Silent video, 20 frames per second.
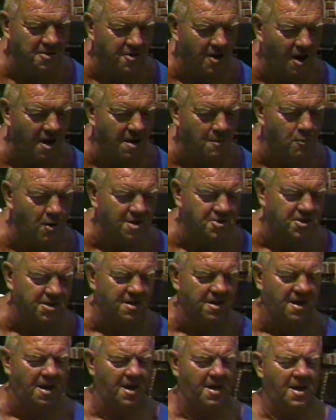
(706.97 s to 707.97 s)
taught him
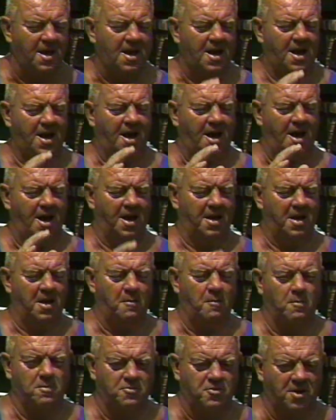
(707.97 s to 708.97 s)
wrestling, and he
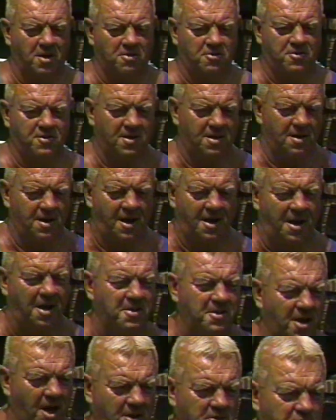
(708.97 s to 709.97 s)
took to it like a
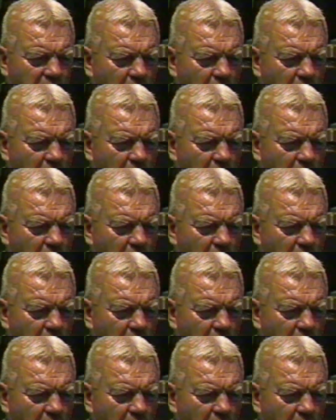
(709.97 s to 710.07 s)
duck